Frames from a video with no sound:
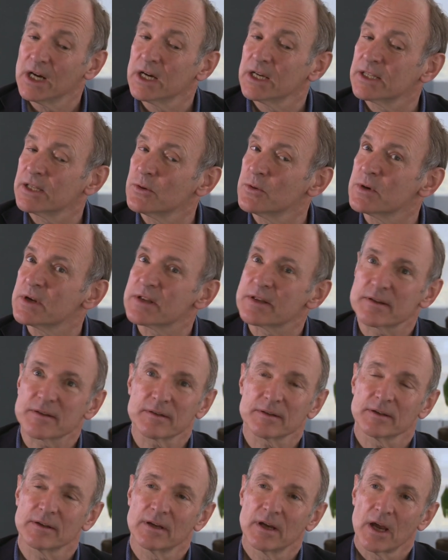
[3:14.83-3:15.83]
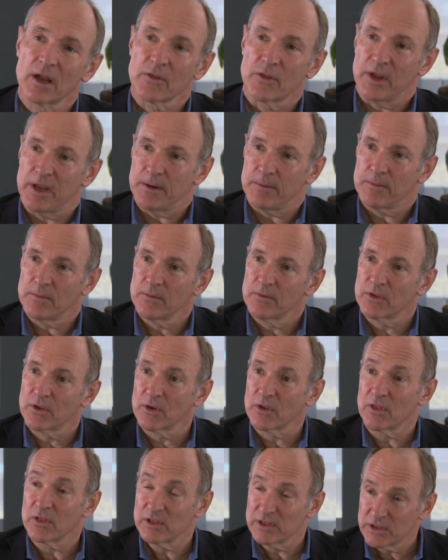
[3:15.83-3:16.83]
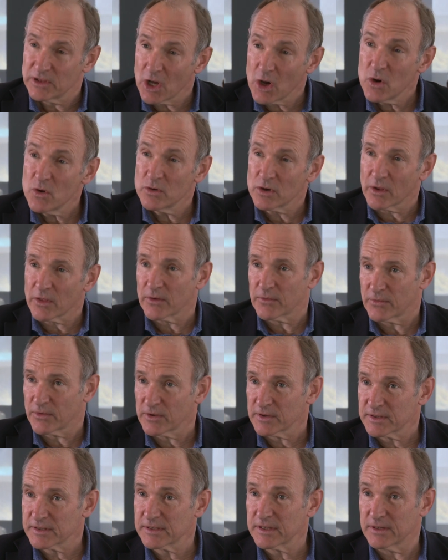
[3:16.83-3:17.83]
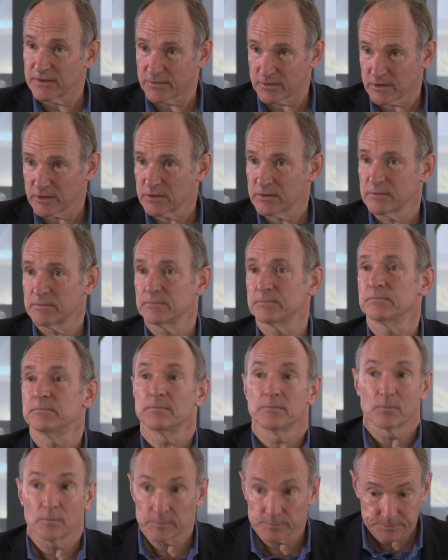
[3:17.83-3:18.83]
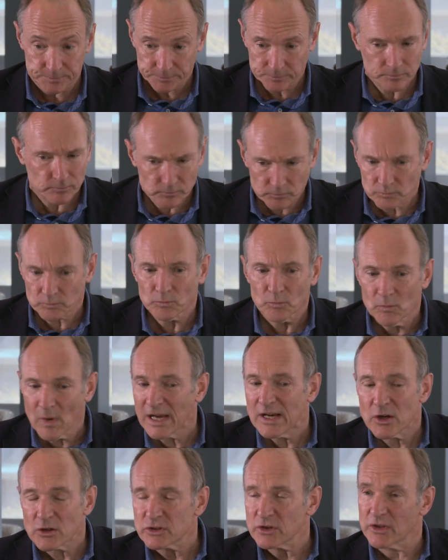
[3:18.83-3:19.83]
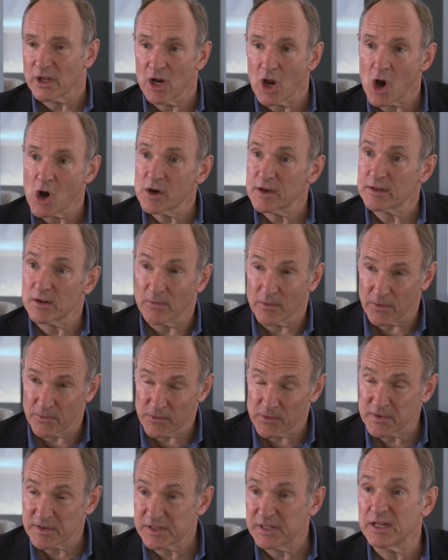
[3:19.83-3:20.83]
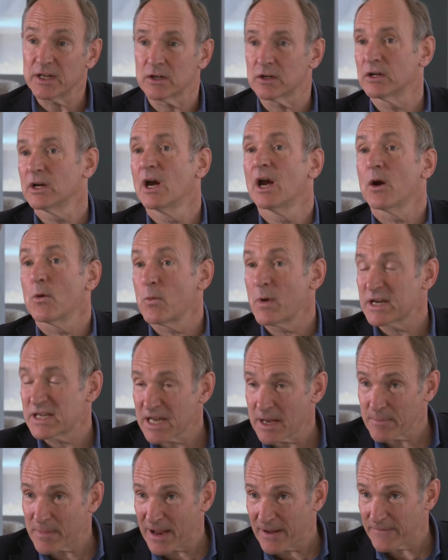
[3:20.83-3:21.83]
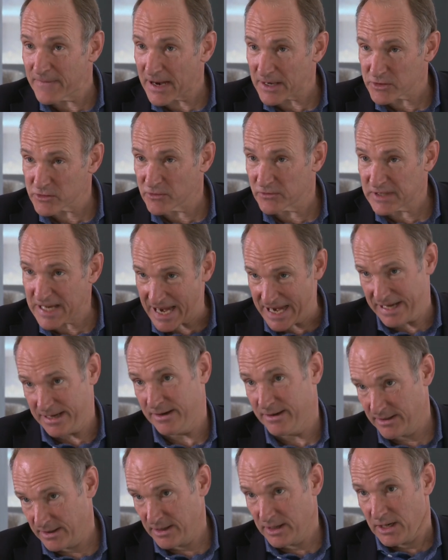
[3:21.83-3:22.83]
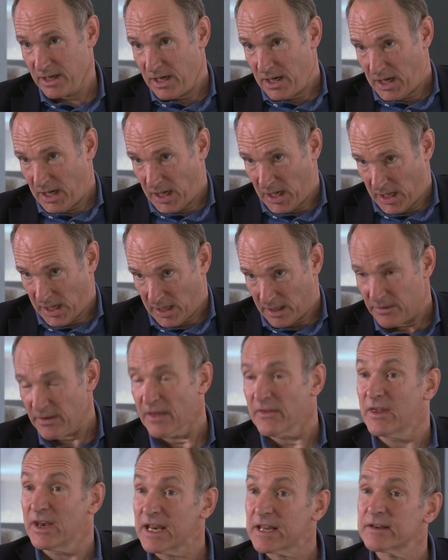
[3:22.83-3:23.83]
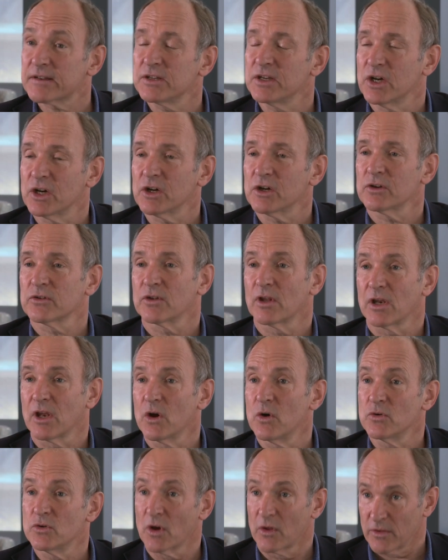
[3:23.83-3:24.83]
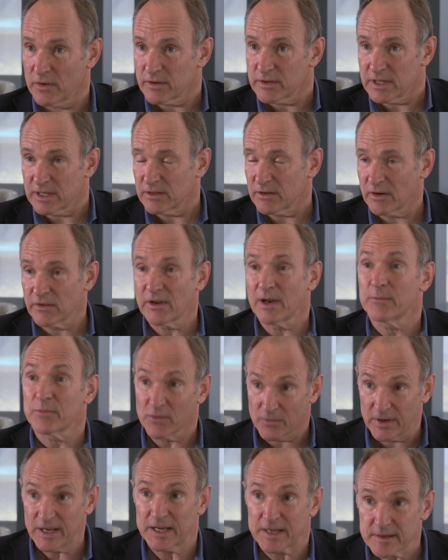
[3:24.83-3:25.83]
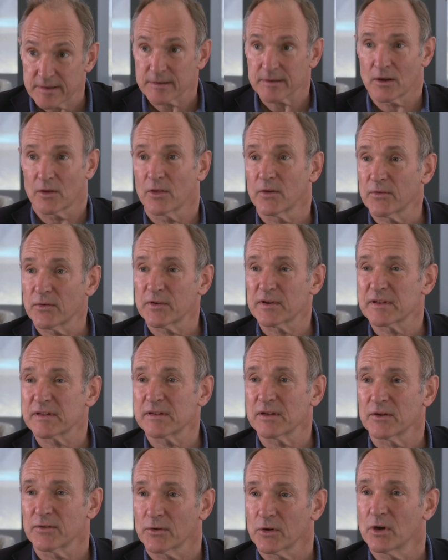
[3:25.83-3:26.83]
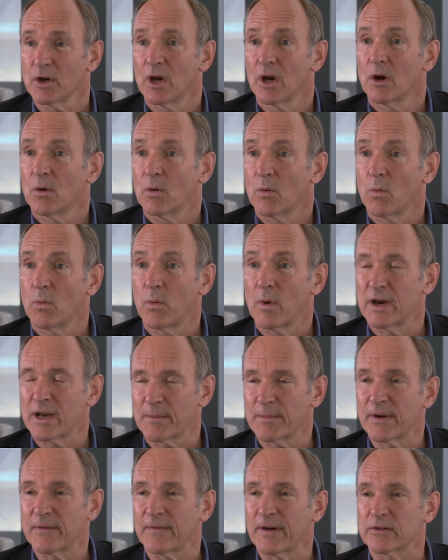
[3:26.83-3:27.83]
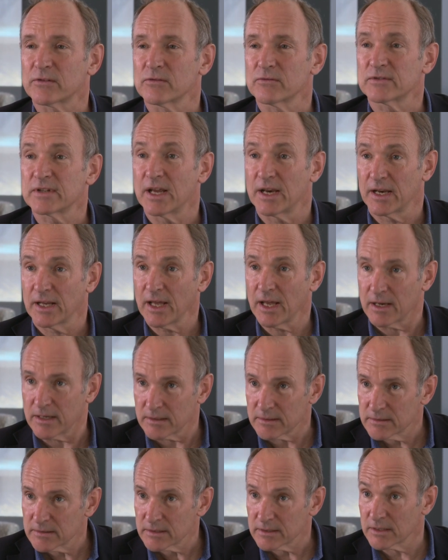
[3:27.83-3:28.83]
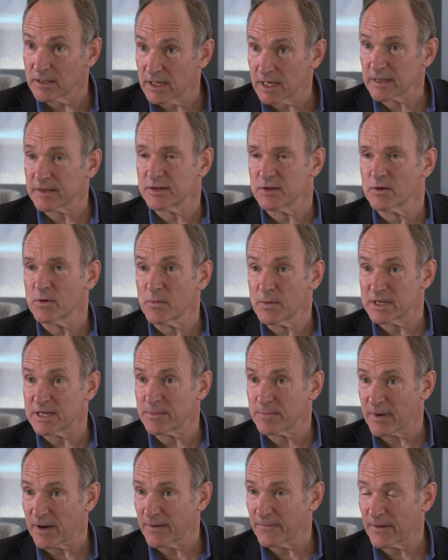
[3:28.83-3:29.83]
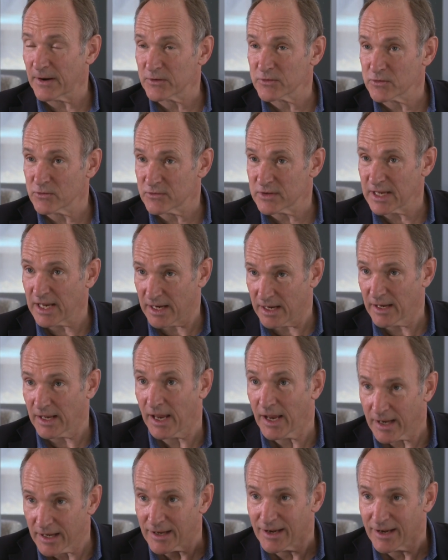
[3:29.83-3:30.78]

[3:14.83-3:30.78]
There was the load on the first server, when I looked at the logs over the first year, went up by a factor of 10. And then the next year, the load on the number of hits on the first server went up by a factor of 10 again. And the next year it went up by a factor of 10 again.